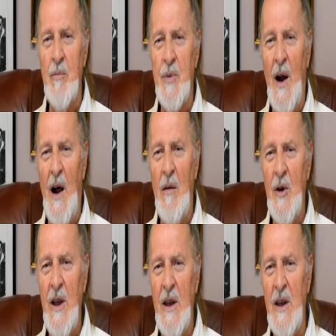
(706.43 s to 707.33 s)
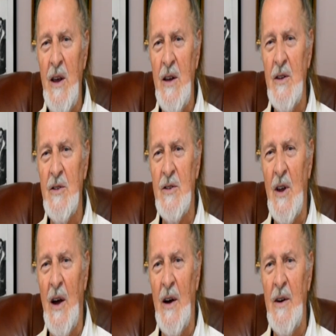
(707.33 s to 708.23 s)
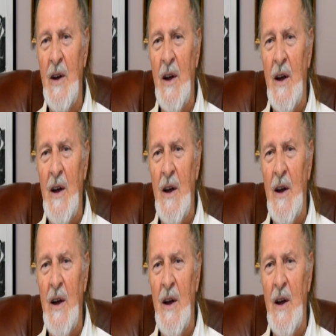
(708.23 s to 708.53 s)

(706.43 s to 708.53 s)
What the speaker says: Probably is a